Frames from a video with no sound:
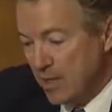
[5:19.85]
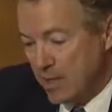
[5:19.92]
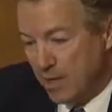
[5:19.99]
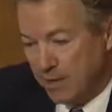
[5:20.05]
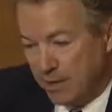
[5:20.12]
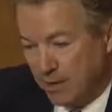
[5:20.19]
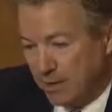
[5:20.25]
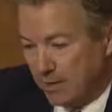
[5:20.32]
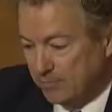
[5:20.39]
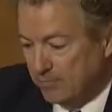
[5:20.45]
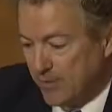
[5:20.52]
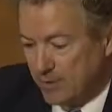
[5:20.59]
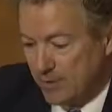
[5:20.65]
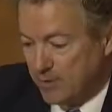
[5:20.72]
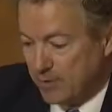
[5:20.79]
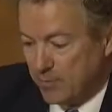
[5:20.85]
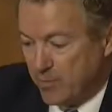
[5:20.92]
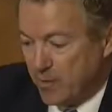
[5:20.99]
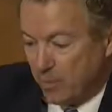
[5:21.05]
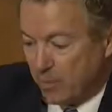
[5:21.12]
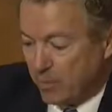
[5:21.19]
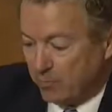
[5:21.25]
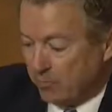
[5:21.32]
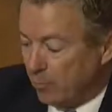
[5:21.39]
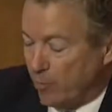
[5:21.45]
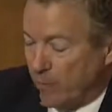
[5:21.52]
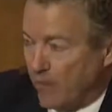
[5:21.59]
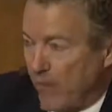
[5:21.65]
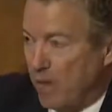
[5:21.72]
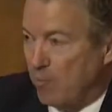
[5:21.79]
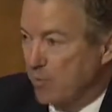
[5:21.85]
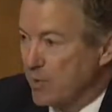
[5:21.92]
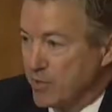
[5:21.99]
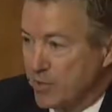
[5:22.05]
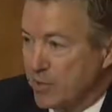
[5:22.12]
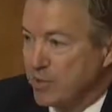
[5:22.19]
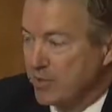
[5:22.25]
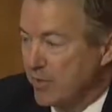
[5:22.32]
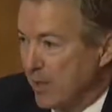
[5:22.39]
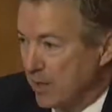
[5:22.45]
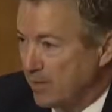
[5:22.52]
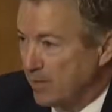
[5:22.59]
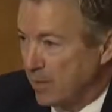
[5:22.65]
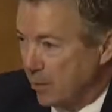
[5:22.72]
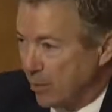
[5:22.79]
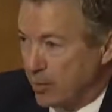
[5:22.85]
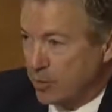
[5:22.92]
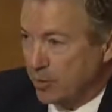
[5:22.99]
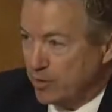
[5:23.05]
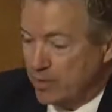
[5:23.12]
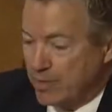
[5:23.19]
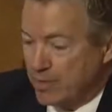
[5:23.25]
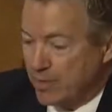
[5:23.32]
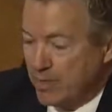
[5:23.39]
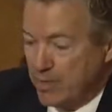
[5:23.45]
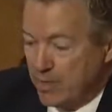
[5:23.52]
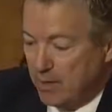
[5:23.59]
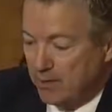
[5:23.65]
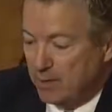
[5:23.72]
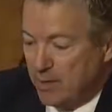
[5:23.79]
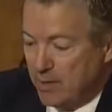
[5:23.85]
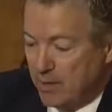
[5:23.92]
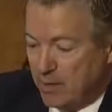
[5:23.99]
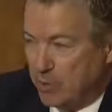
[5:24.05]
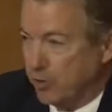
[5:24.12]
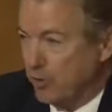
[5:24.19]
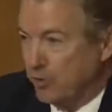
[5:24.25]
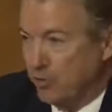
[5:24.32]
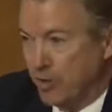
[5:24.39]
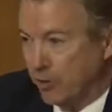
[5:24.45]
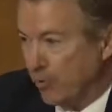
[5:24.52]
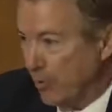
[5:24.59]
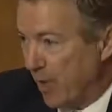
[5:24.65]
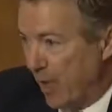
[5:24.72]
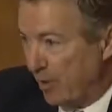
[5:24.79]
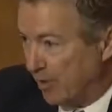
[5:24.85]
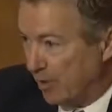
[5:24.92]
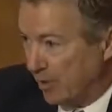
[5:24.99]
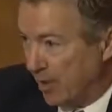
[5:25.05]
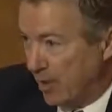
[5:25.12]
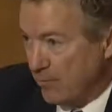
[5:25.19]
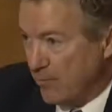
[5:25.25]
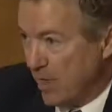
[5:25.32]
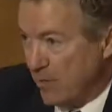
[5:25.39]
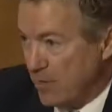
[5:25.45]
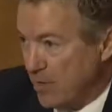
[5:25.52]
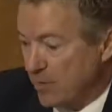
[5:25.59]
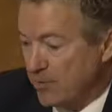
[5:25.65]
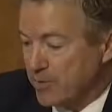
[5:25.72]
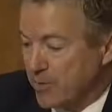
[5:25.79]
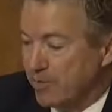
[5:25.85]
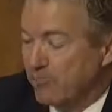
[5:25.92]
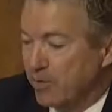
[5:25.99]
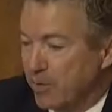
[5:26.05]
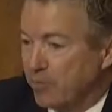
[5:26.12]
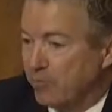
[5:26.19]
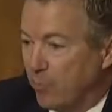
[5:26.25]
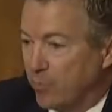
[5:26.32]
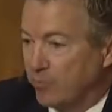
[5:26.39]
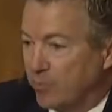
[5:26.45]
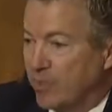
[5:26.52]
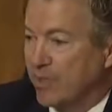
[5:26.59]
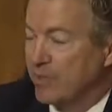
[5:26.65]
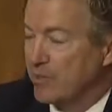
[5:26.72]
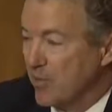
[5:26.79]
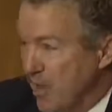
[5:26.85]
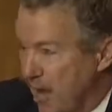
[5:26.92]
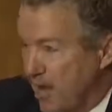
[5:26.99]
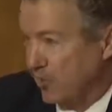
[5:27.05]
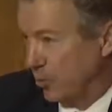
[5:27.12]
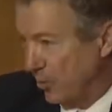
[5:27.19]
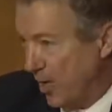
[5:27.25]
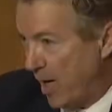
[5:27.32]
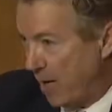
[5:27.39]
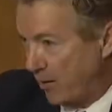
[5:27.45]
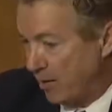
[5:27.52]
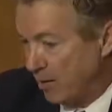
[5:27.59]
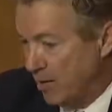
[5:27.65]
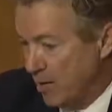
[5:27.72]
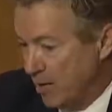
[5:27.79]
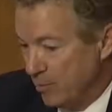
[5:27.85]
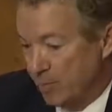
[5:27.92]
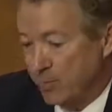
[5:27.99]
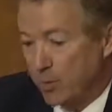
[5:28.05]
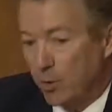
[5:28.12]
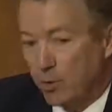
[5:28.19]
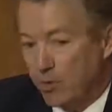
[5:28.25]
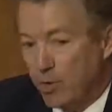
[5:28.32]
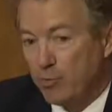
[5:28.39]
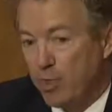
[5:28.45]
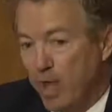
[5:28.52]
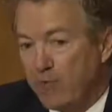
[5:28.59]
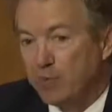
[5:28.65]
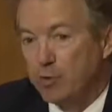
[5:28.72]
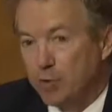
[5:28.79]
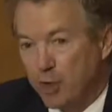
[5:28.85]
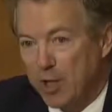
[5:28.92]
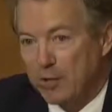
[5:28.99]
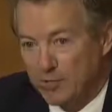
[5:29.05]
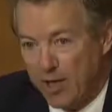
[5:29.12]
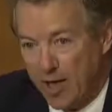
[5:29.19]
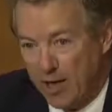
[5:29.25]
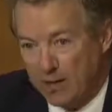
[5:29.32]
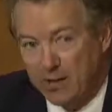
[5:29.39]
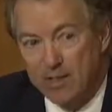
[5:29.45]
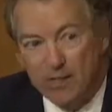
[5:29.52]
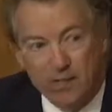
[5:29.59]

It doesn't mean we can't resist the enemy, and we shouldn't, but it shouldn't be your power. I'm here to say very forcefully it is not your power. But the only way we'll ever change that